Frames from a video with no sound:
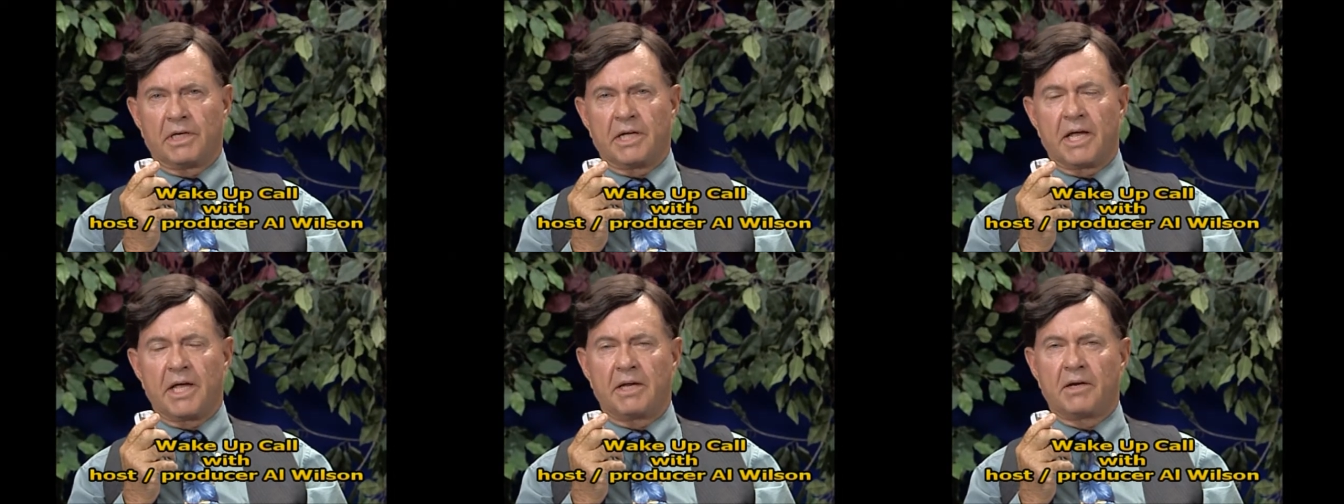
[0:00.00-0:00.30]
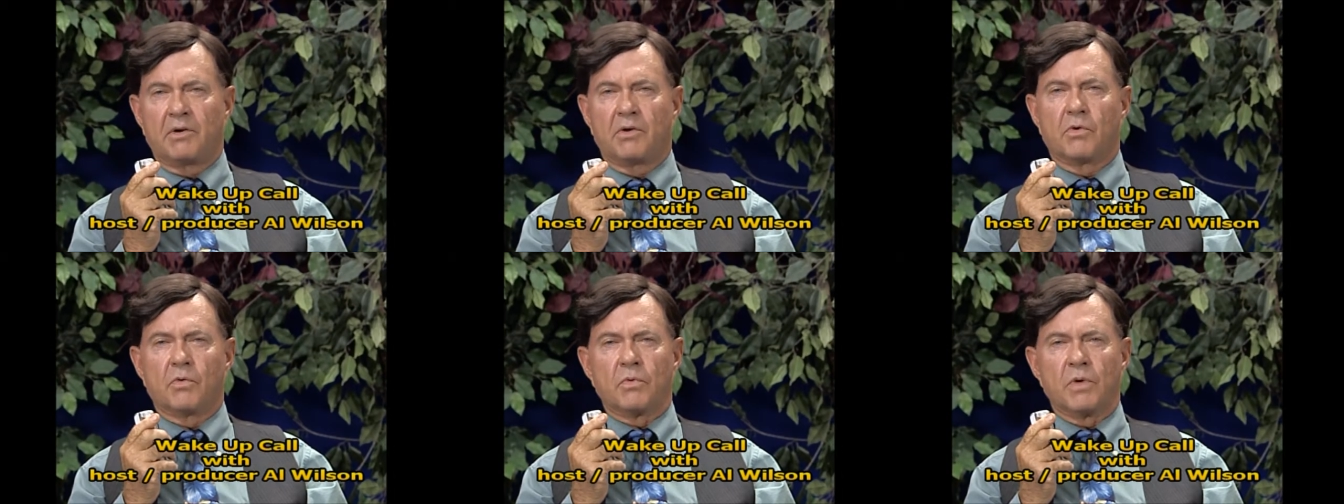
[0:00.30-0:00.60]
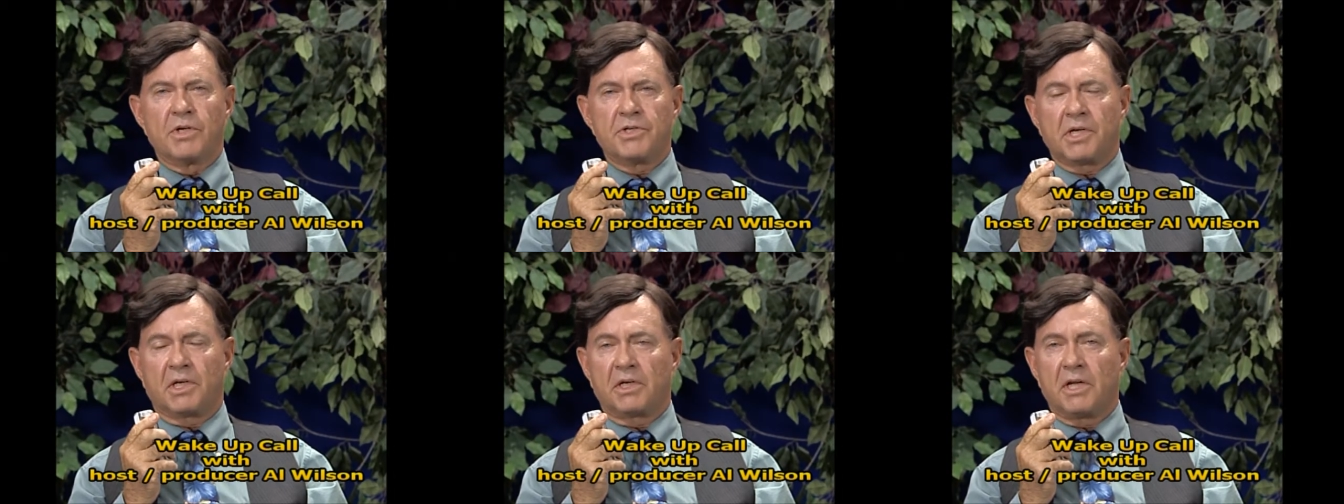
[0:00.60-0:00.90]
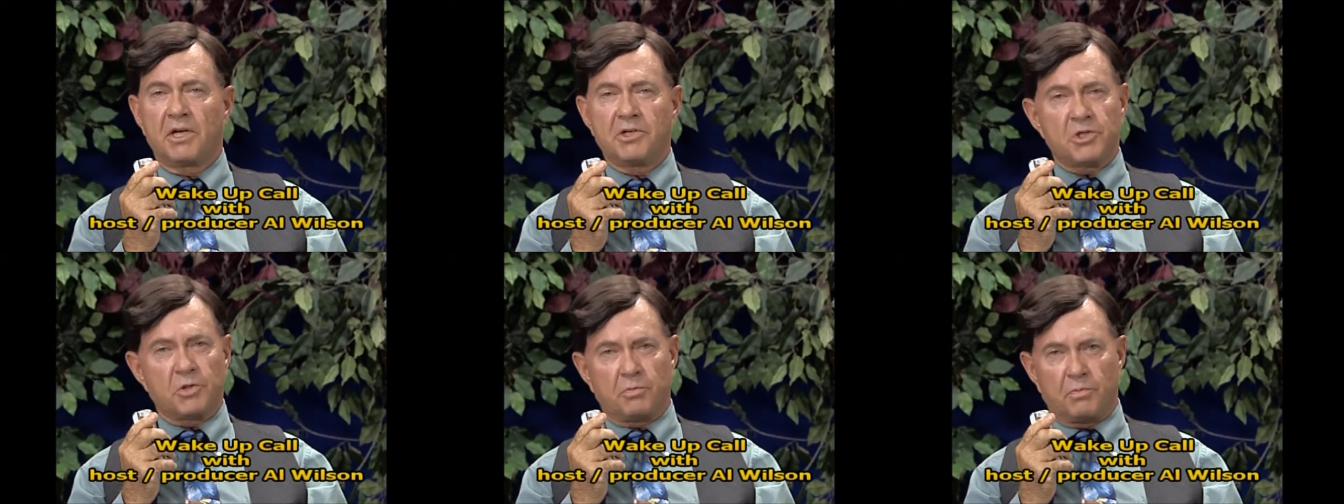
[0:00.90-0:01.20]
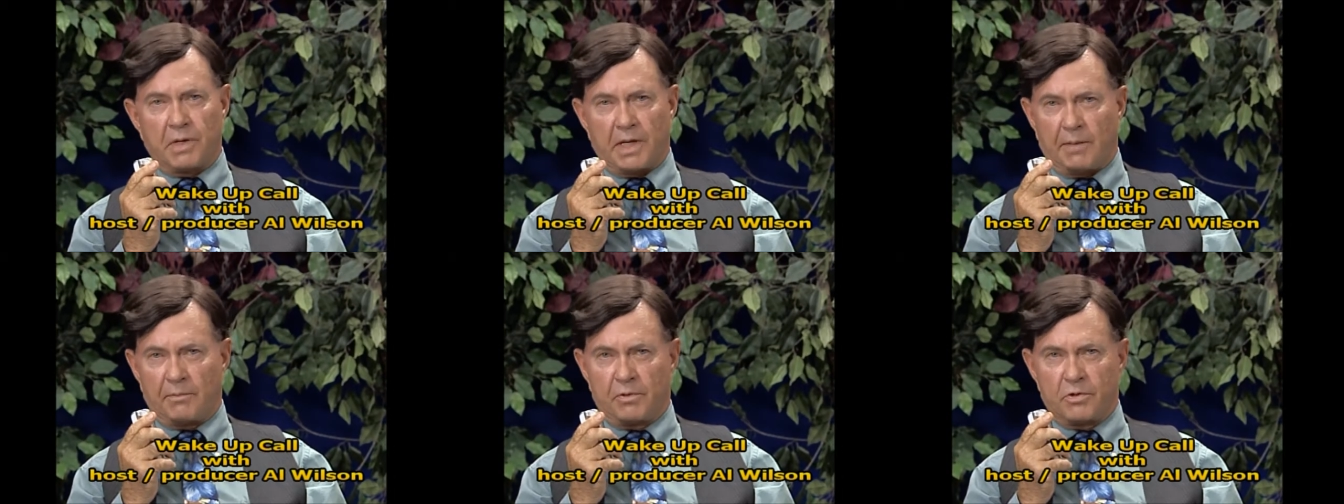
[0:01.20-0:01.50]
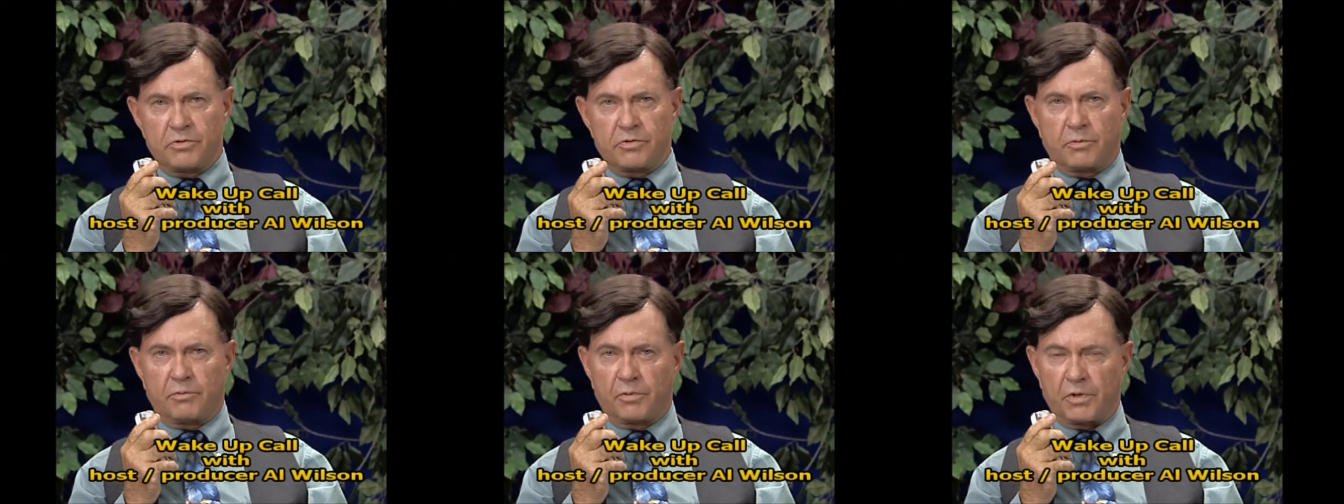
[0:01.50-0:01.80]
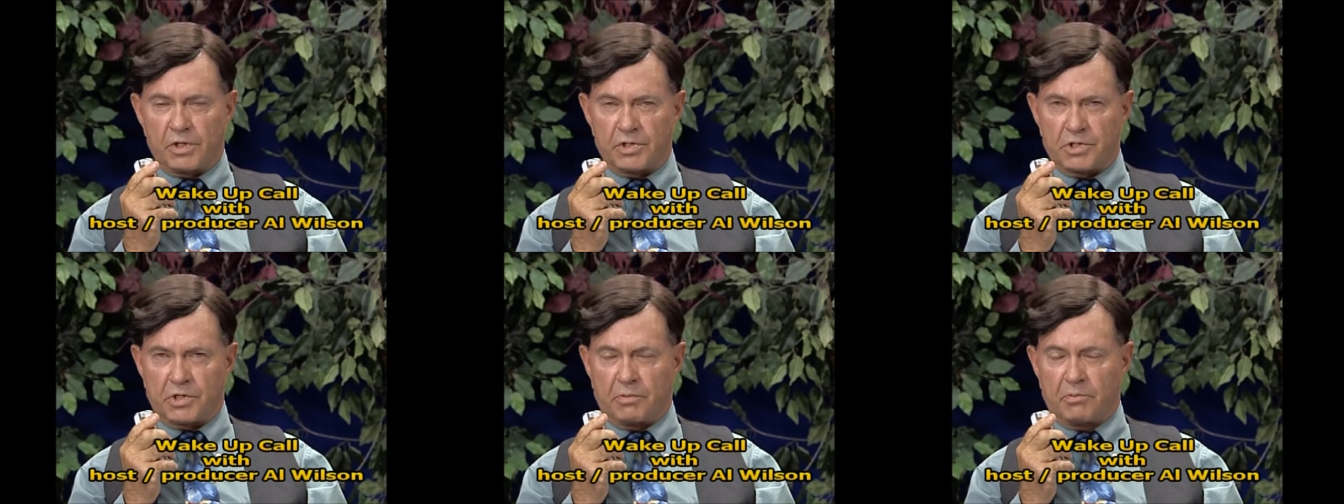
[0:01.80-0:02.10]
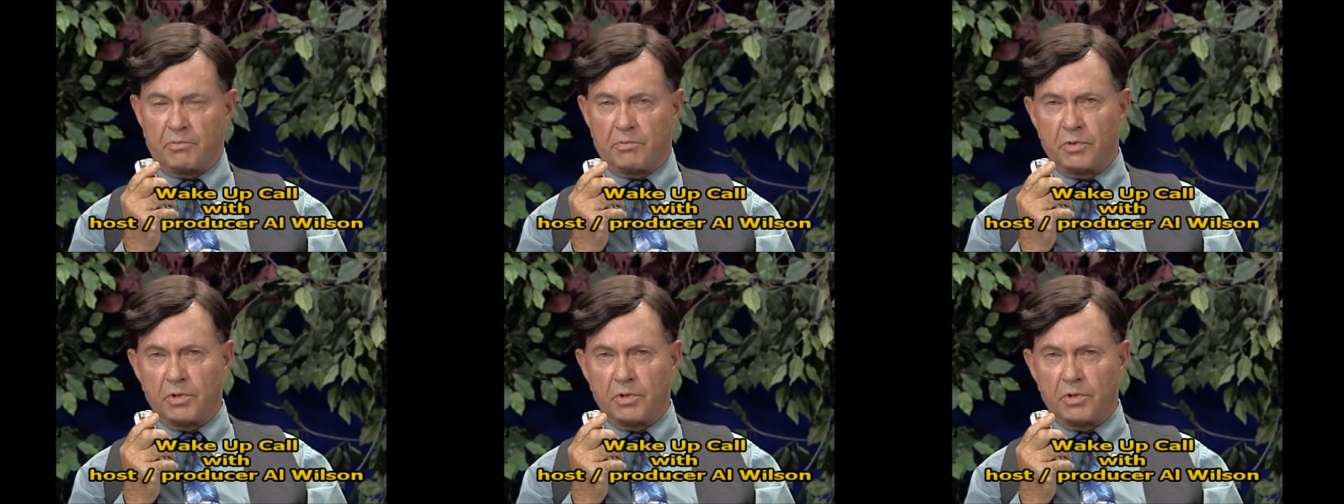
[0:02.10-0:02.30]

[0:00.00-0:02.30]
gain resignation papers from President